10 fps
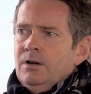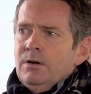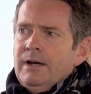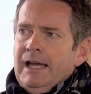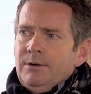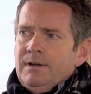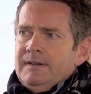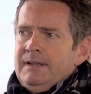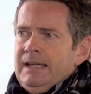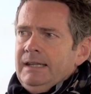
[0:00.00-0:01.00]
or
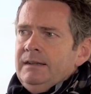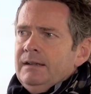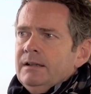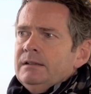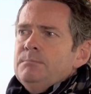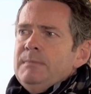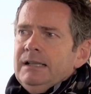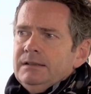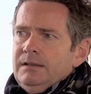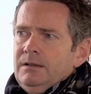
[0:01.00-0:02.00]
areas in India, the
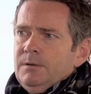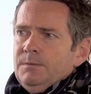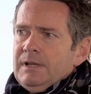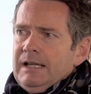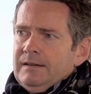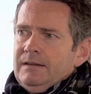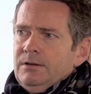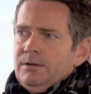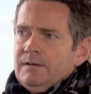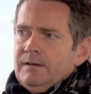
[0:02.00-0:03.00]
melting of
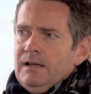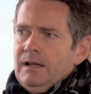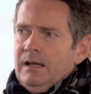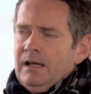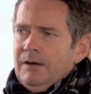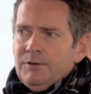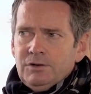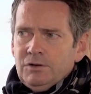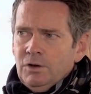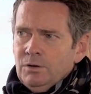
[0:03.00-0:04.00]
glaciers have a
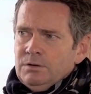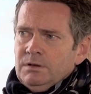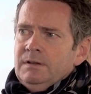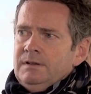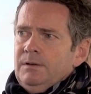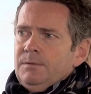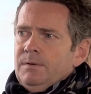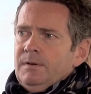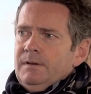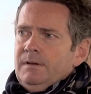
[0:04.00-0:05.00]
total
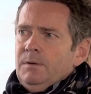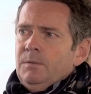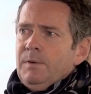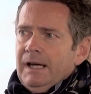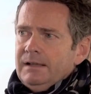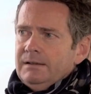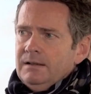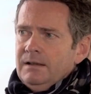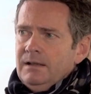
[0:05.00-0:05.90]
different effect.